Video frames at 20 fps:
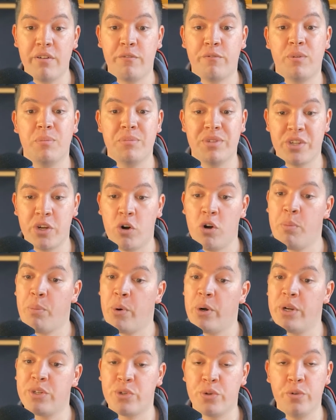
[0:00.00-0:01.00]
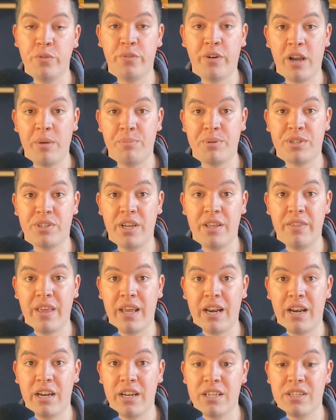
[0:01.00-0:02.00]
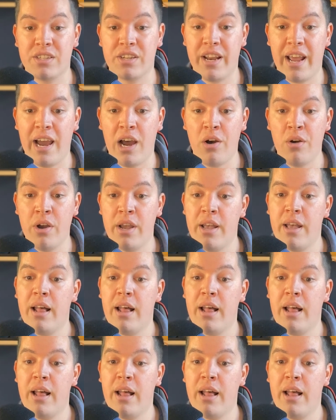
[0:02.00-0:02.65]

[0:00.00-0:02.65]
from 0.25% that it is now